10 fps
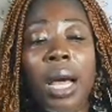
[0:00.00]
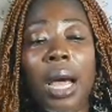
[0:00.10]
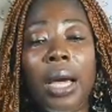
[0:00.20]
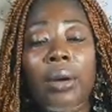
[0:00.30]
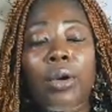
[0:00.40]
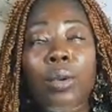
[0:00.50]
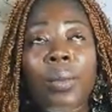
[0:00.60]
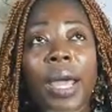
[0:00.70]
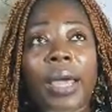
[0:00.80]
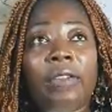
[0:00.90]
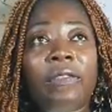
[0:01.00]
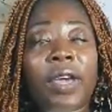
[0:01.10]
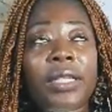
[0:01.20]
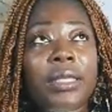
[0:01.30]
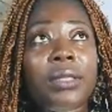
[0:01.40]
I grew my
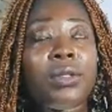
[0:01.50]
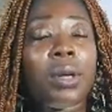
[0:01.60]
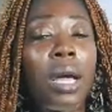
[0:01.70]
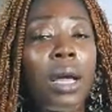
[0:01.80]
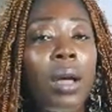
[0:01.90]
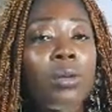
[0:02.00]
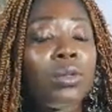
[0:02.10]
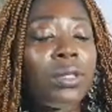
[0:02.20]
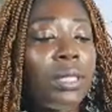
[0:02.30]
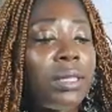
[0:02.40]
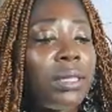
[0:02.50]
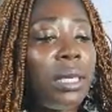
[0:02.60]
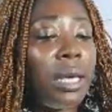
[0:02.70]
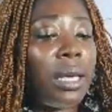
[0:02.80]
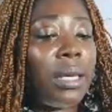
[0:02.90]
first TikTok account to
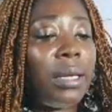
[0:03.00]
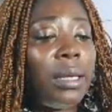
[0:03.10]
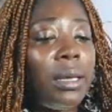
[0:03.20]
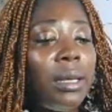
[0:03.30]
60K,